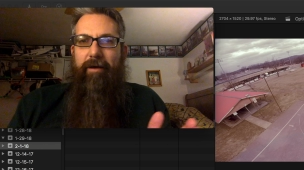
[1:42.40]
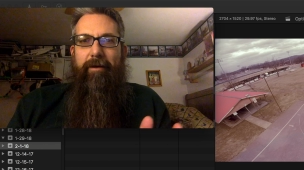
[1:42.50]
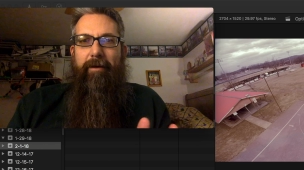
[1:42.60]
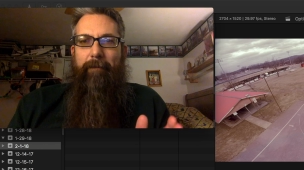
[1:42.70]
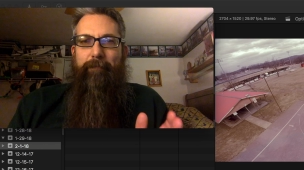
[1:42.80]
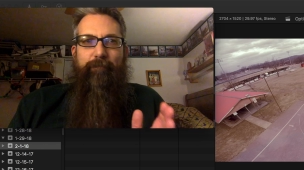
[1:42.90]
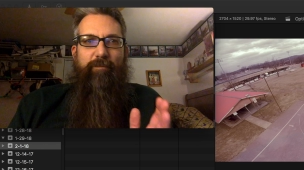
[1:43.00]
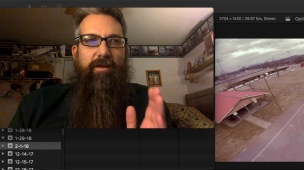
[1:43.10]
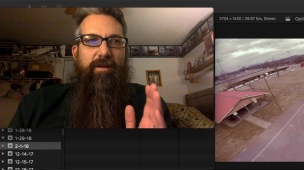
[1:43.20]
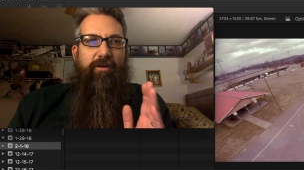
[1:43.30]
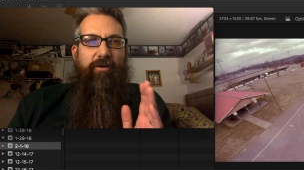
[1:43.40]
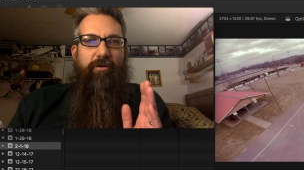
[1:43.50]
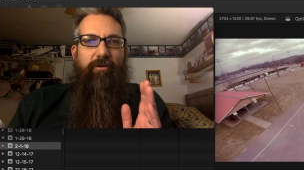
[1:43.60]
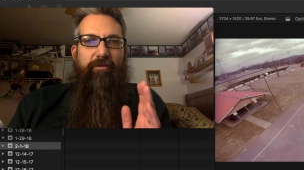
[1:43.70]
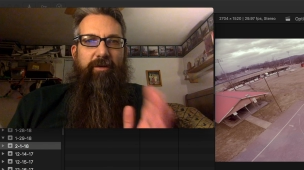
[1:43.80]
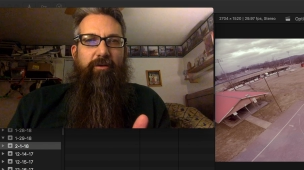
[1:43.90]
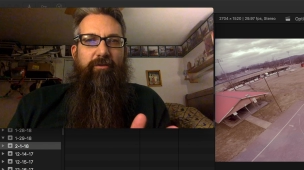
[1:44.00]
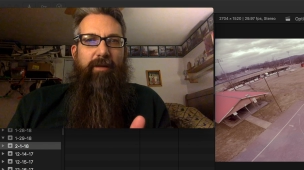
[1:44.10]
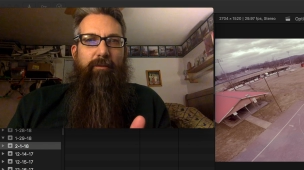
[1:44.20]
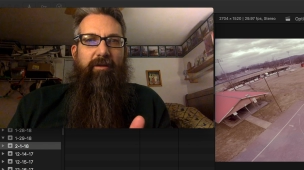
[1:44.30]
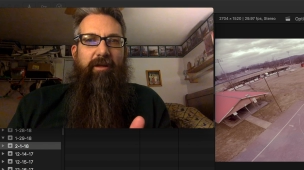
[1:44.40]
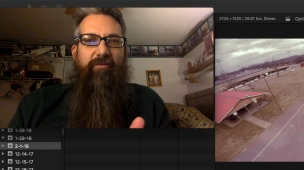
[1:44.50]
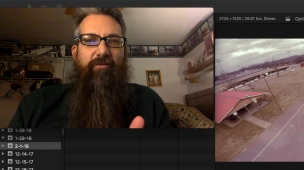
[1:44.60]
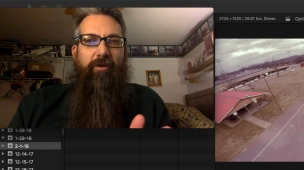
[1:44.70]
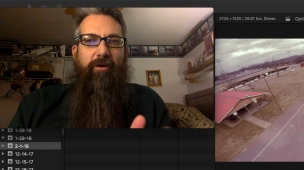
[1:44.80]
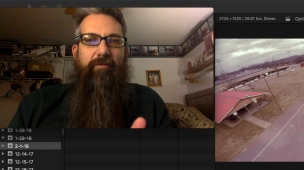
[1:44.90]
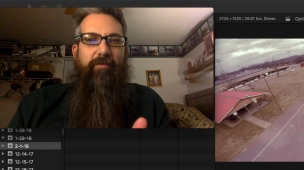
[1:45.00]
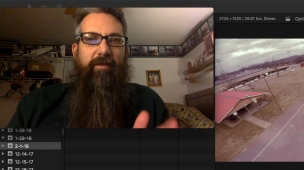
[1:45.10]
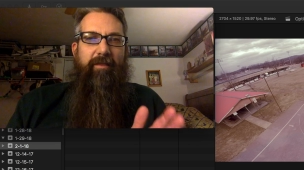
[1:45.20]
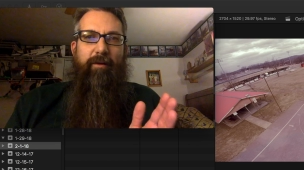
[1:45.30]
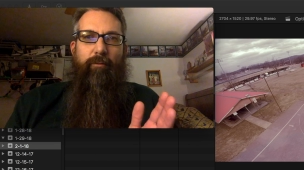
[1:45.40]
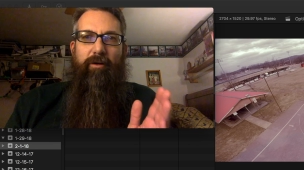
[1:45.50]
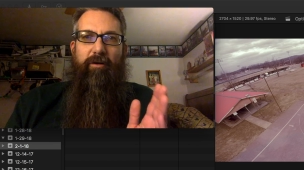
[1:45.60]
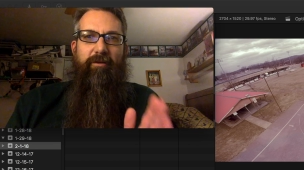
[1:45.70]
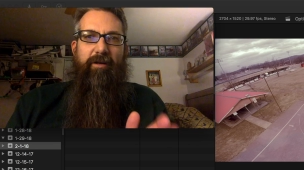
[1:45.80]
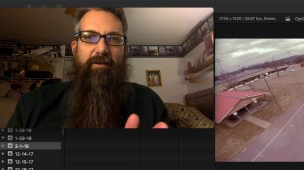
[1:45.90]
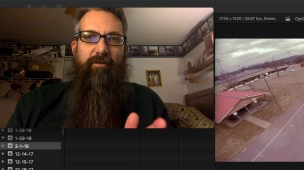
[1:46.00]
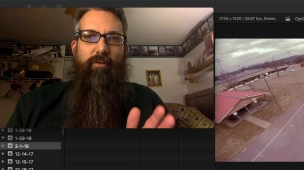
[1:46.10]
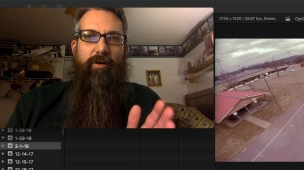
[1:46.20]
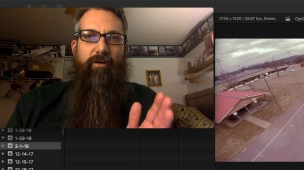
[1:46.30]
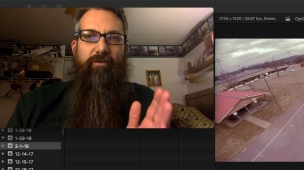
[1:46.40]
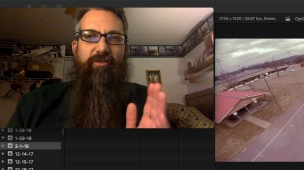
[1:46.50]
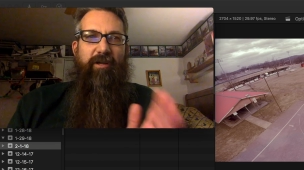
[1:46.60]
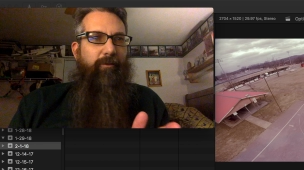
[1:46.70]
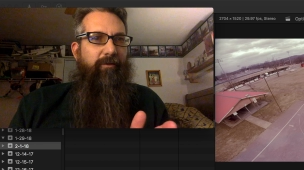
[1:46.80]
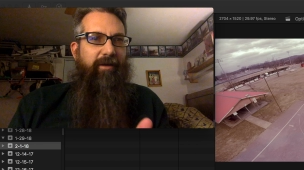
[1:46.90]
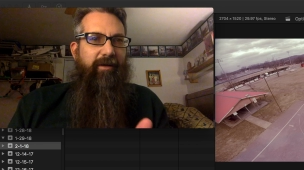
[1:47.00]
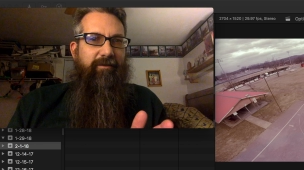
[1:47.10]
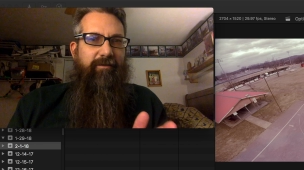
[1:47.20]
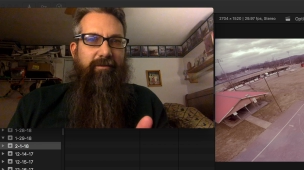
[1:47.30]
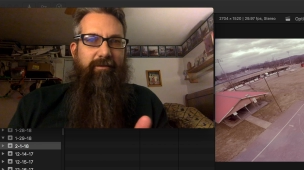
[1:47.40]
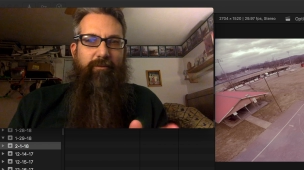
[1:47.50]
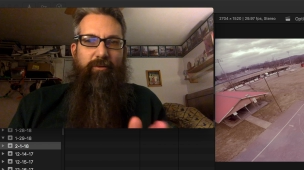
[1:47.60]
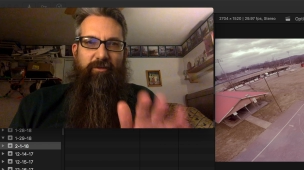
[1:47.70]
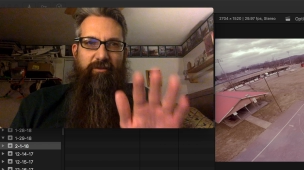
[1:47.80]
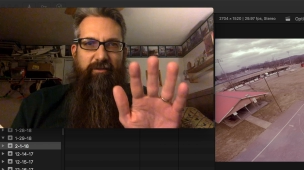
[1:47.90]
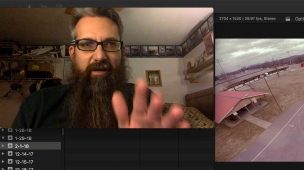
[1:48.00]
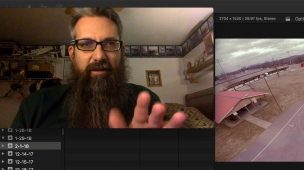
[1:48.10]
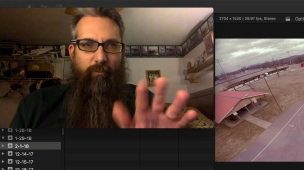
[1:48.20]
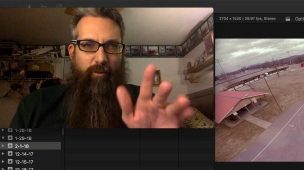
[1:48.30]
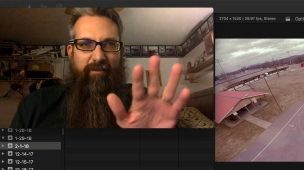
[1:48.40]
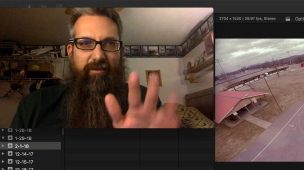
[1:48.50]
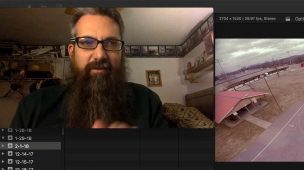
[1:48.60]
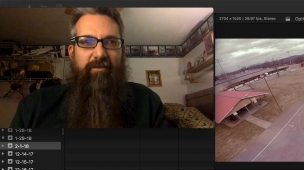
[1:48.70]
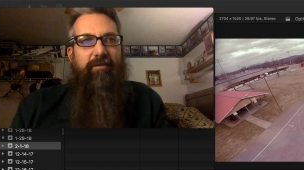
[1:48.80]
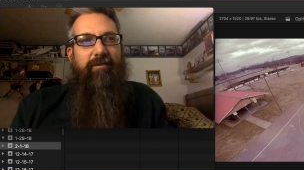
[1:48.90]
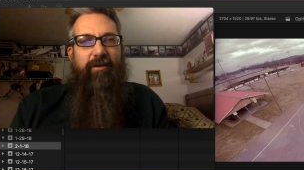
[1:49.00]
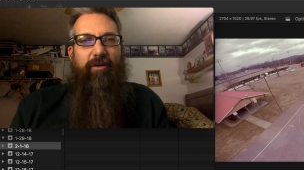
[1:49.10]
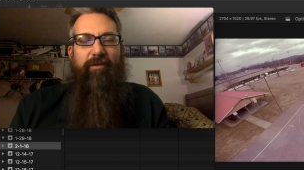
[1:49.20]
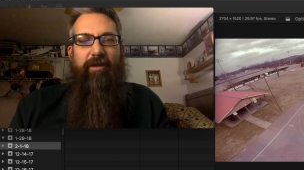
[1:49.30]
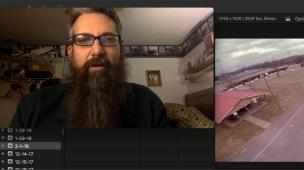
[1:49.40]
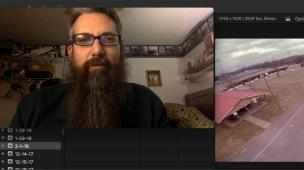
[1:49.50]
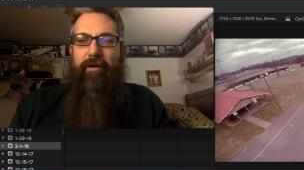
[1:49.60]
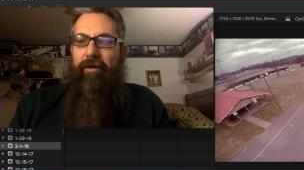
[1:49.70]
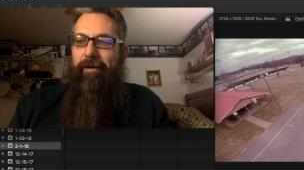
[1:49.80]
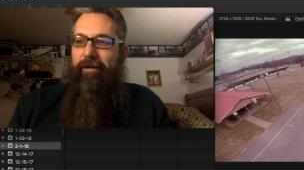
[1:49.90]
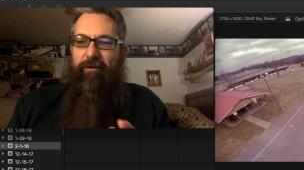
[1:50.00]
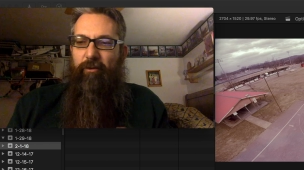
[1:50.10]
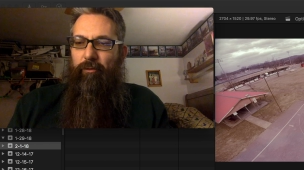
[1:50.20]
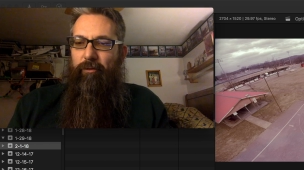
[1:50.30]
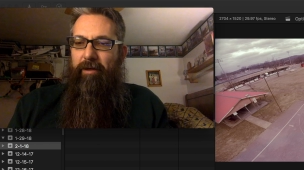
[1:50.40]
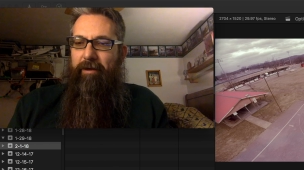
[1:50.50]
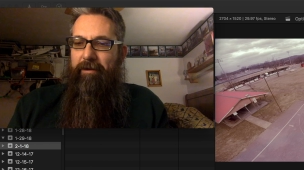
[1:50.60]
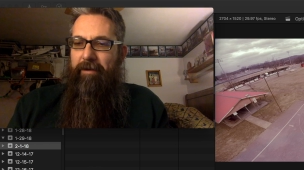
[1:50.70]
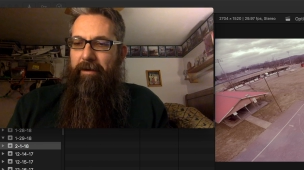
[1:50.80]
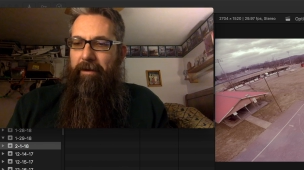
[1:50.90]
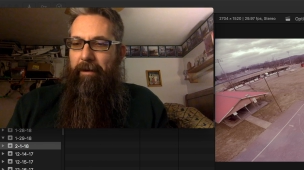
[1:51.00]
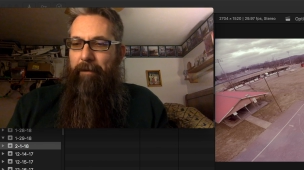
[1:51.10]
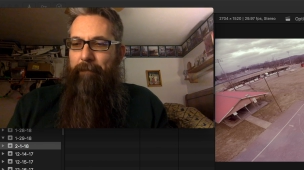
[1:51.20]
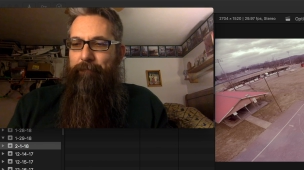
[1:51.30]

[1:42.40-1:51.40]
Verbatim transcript: Um, Turn video stabilization off. That will cause all kinds of weird jello effects, which is kind of the waviness in your video. You want to do that. Um,